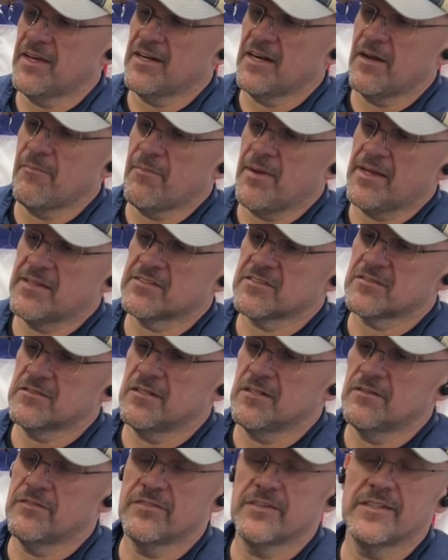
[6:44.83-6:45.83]
that, I masked
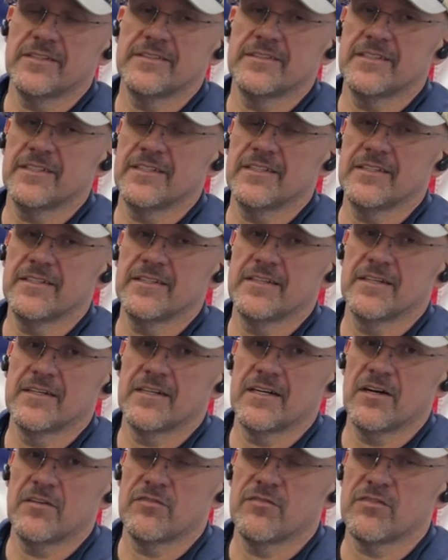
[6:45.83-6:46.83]
off and did
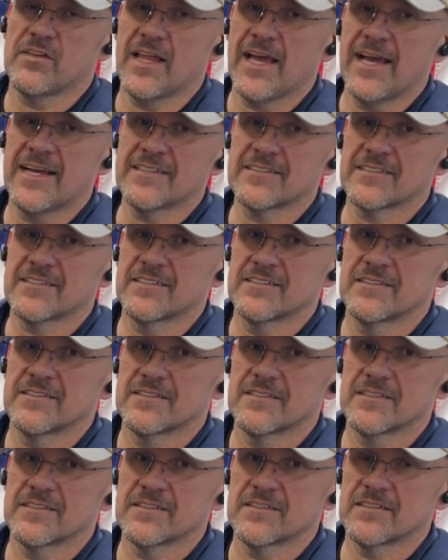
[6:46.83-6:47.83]
a flat
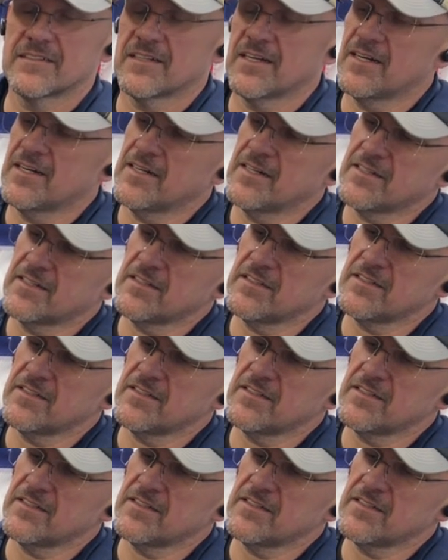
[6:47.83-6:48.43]
uh,